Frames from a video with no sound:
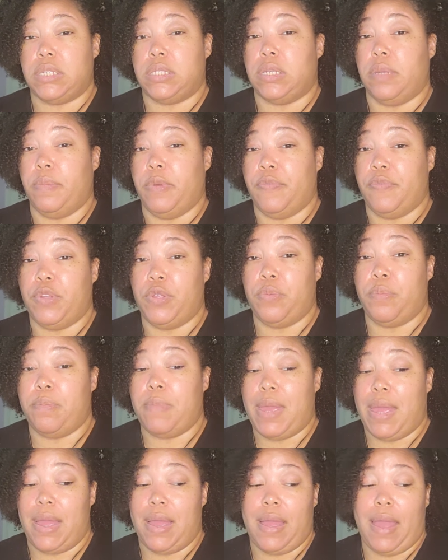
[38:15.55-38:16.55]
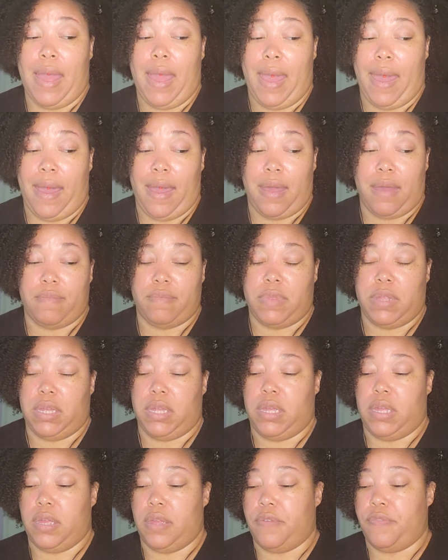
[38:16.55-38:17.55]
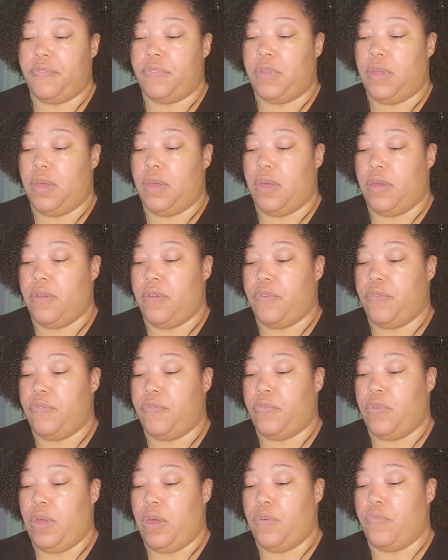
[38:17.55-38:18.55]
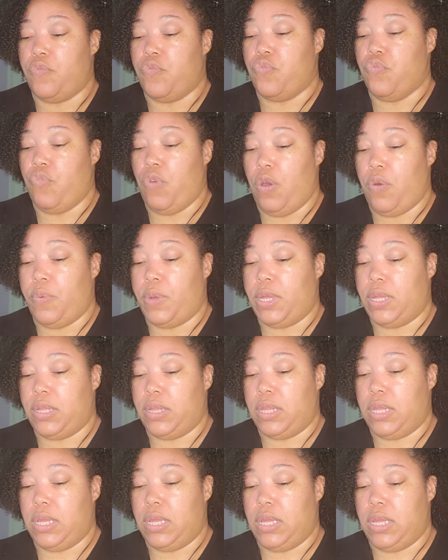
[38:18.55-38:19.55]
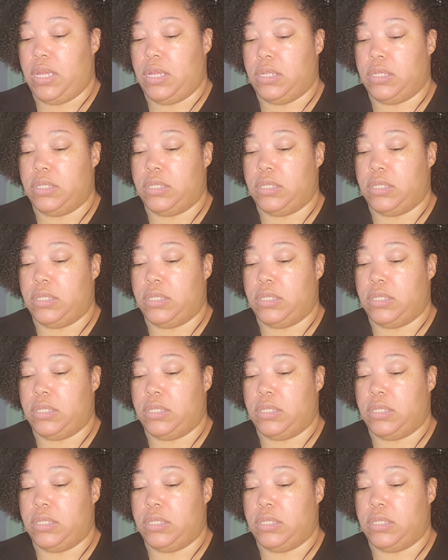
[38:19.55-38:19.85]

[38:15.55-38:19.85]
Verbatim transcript: Some of you may have the gift of, of growing things.